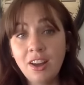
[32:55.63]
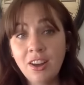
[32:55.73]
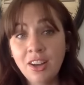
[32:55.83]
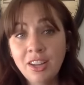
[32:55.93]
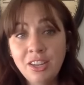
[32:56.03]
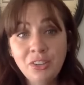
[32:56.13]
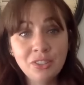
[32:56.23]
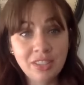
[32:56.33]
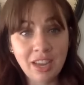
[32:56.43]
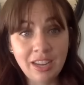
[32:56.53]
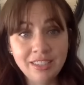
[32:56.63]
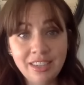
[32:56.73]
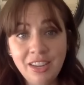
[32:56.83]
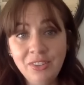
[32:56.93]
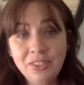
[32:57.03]
on your site
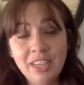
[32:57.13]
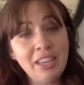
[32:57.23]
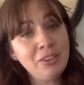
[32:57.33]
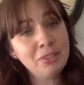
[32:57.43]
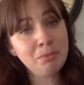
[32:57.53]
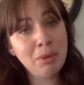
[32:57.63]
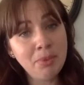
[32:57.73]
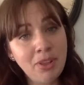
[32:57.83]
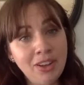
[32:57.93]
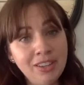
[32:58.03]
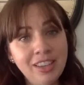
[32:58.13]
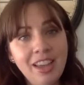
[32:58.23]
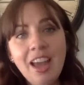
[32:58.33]
and you say, here's my blog